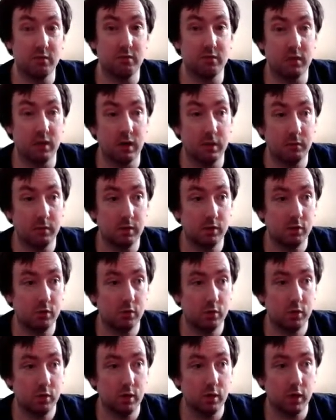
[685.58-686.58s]
damage,
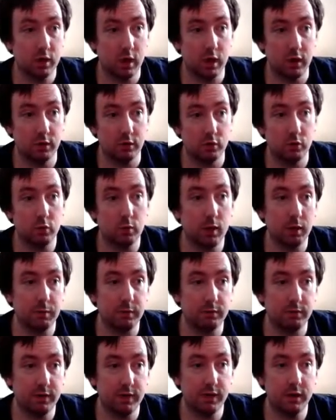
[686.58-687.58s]
and you don't want to be
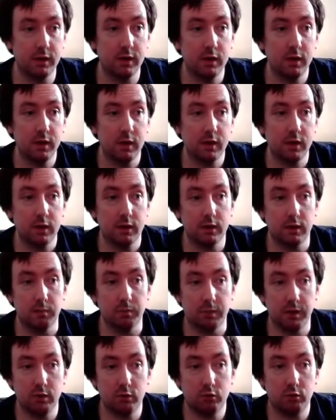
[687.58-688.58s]
fighting the
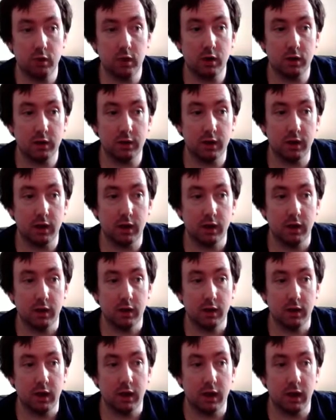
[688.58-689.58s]
matriarch
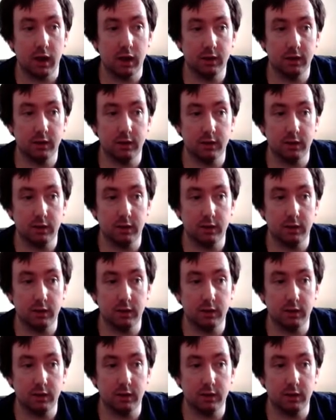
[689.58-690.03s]
and